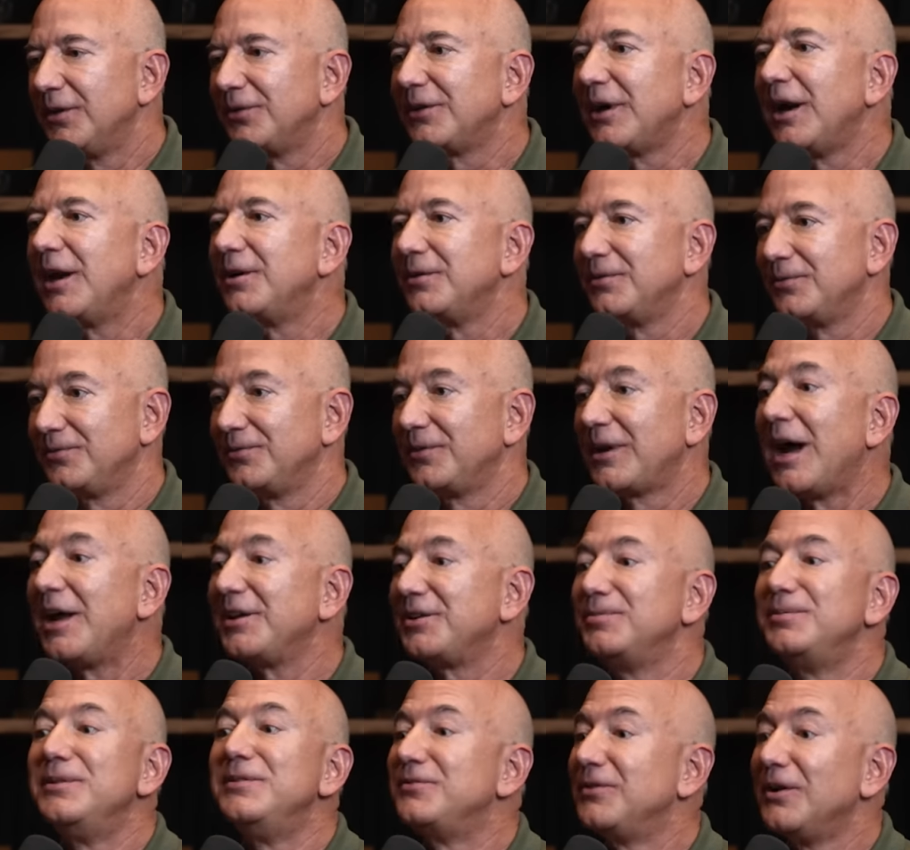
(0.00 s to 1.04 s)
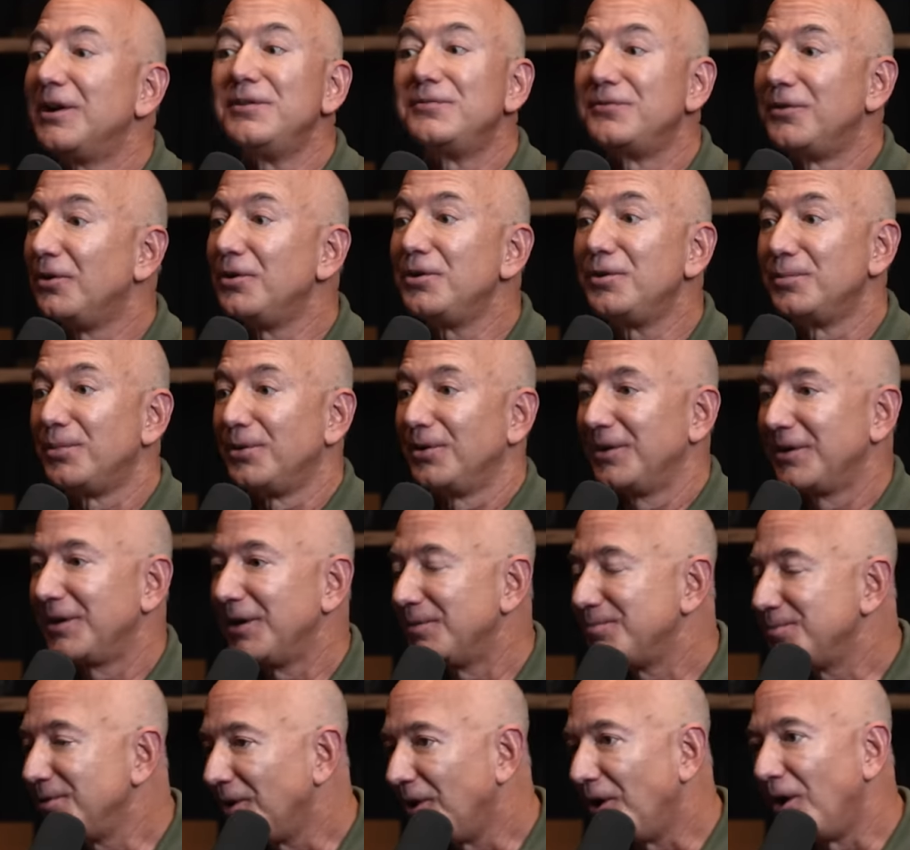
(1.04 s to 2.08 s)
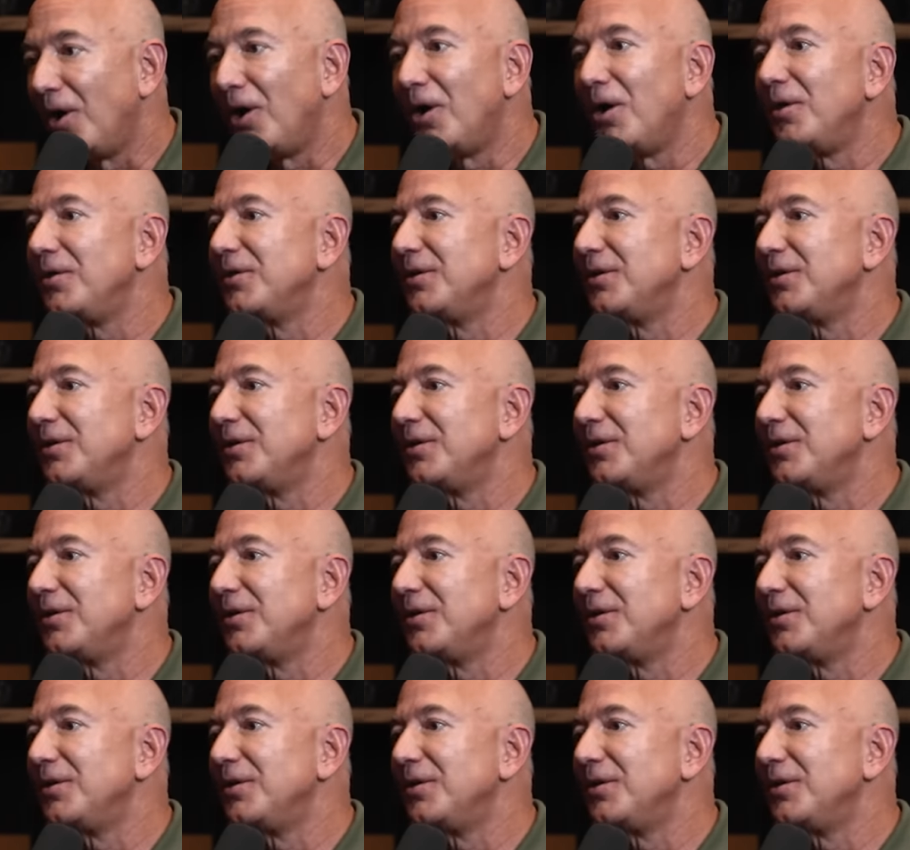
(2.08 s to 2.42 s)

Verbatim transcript: kind of got to be very vulnerable. They got to put all